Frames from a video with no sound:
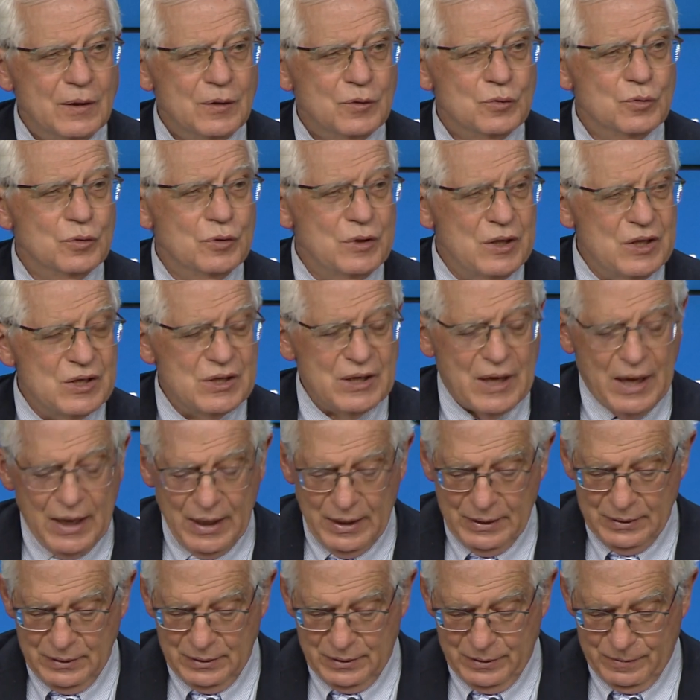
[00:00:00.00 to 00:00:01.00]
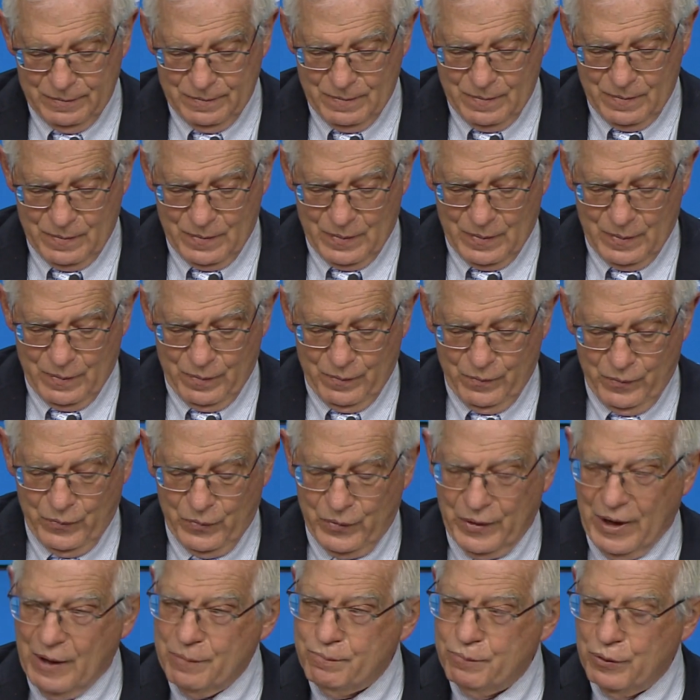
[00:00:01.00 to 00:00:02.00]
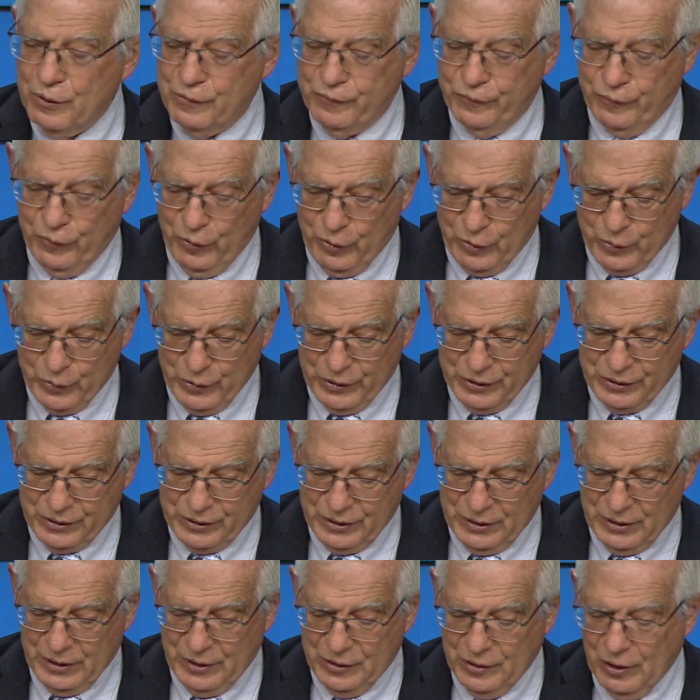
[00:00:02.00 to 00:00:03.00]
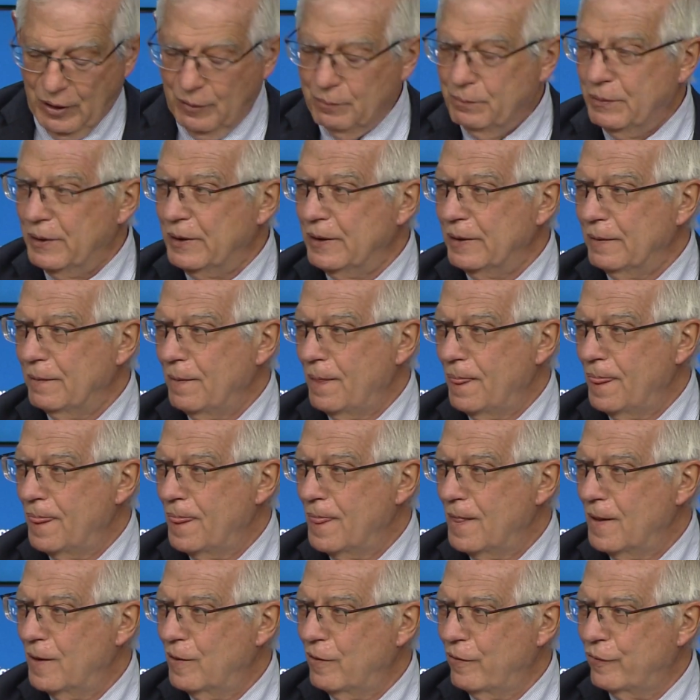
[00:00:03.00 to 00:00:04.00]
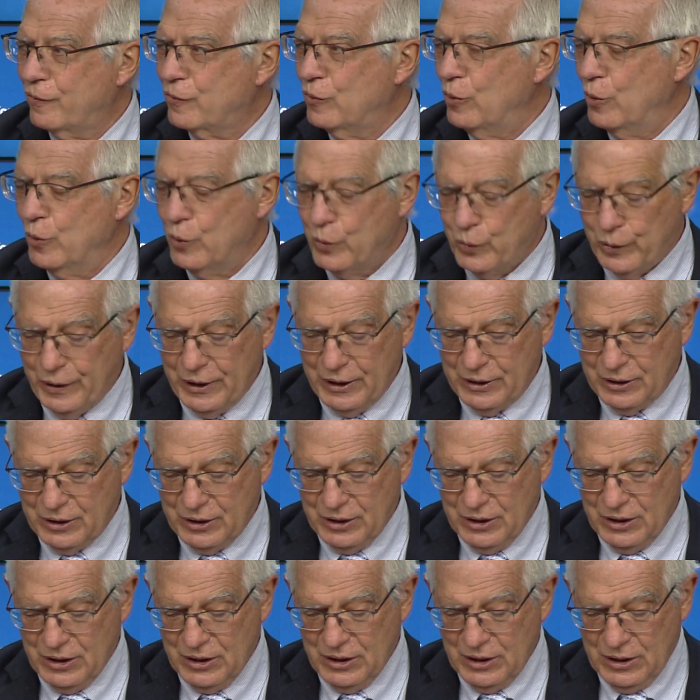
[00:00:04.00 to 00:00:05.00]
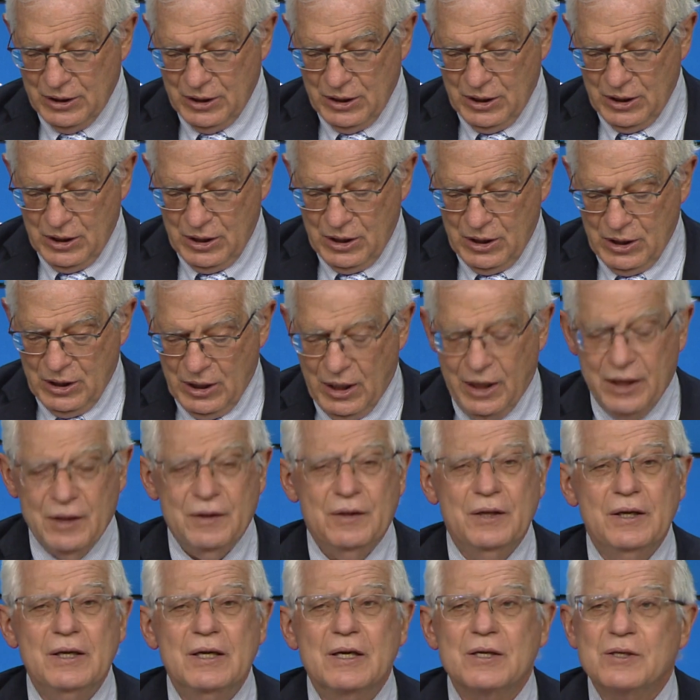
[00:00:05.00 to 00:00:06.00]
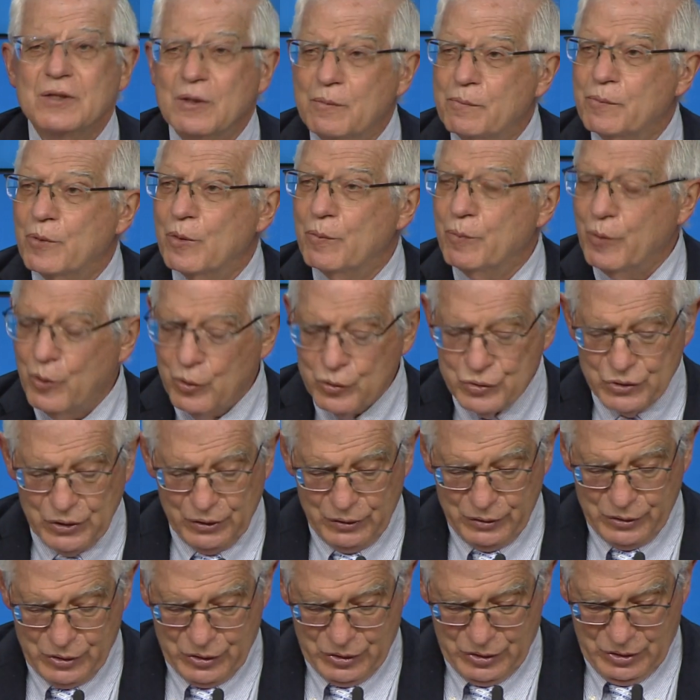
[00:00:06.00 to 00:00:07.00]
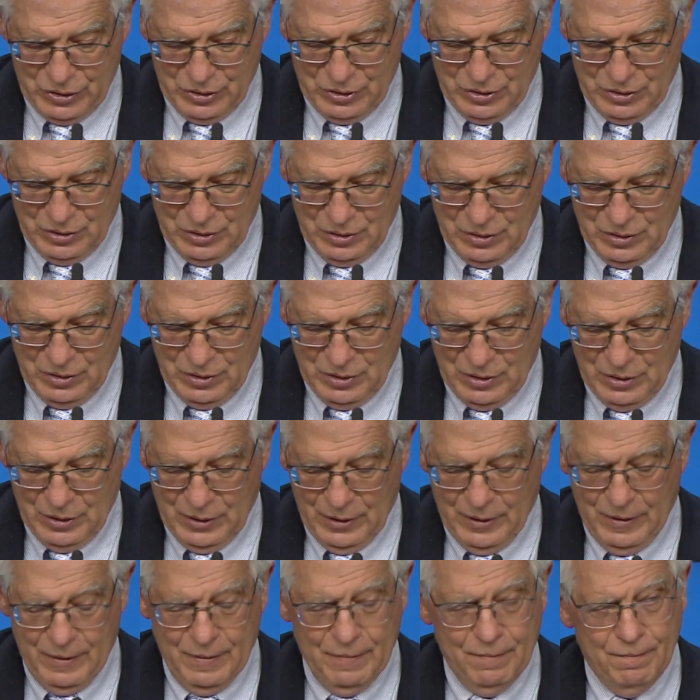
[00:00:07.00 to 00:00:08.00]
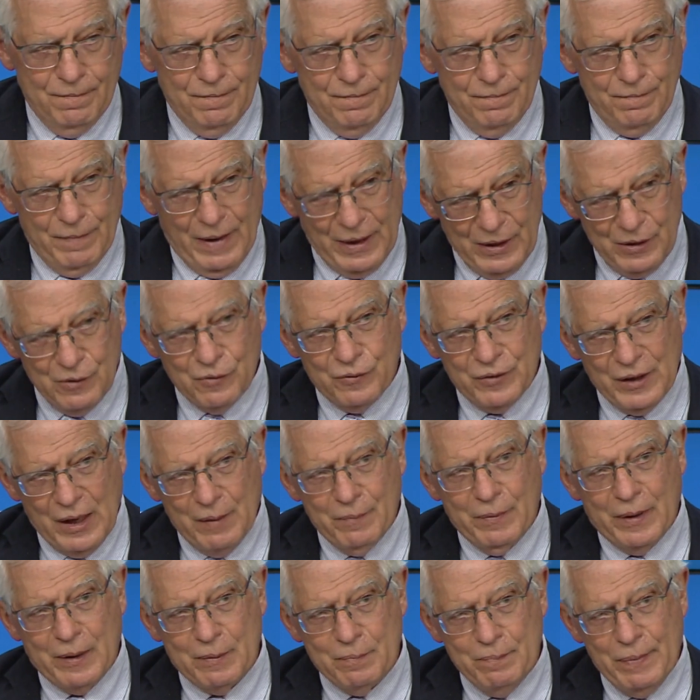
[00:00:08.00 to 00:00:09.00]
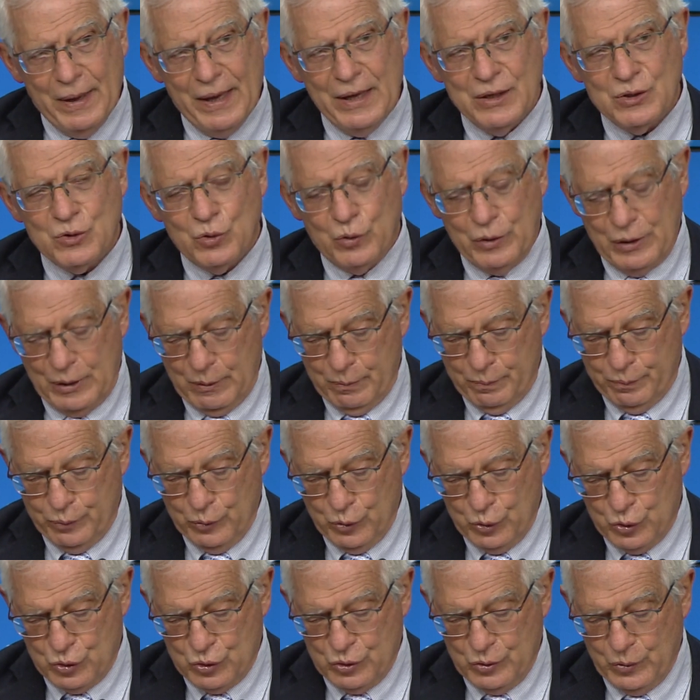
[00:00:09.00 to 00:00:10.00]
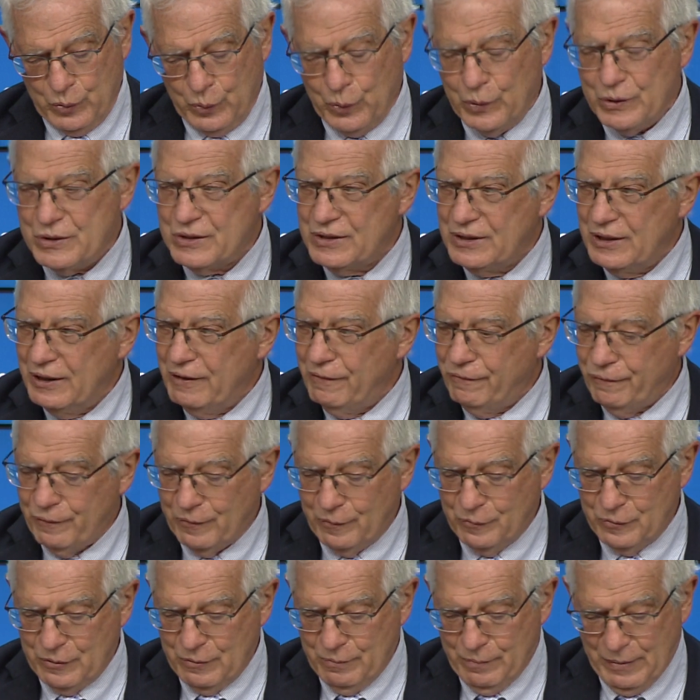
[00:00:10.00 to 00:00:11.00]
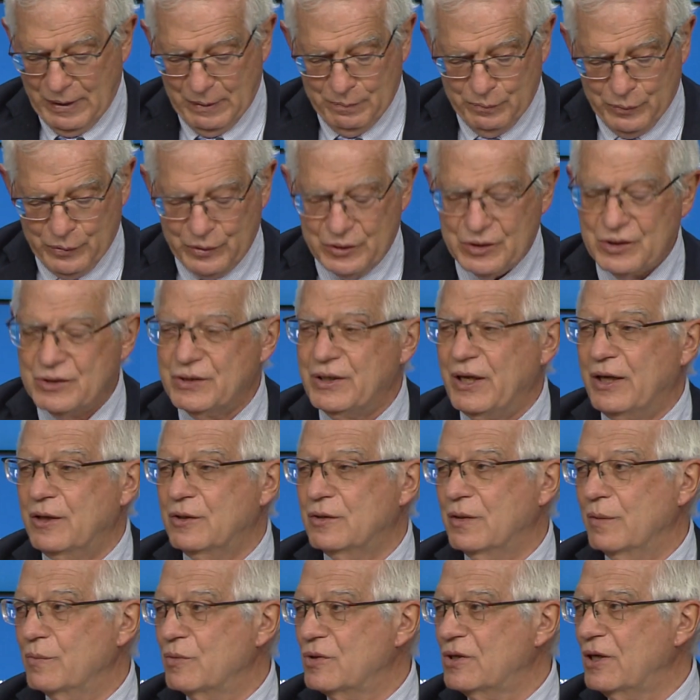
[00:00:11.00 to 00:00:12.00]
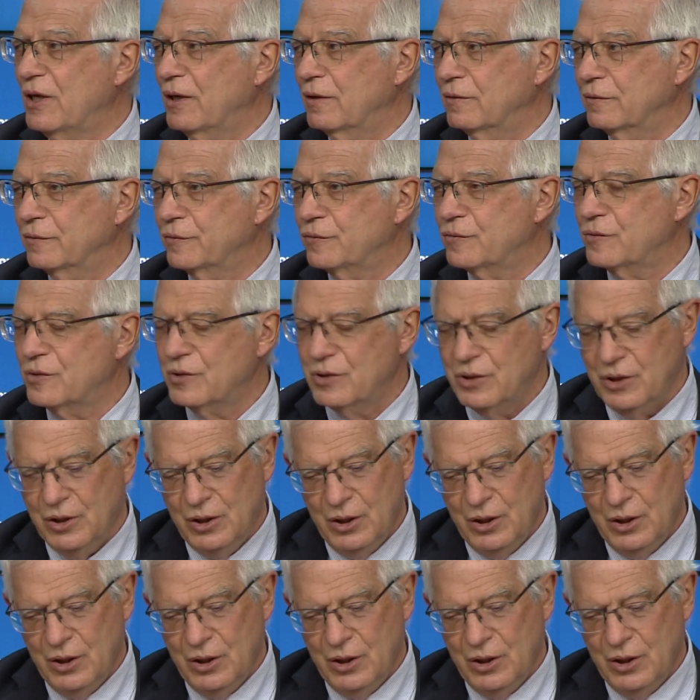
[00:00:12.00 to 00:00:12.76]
To this end, we have put forward a number of concrete ideas and proposals. Many of them are based on inputs received from the member states themselves.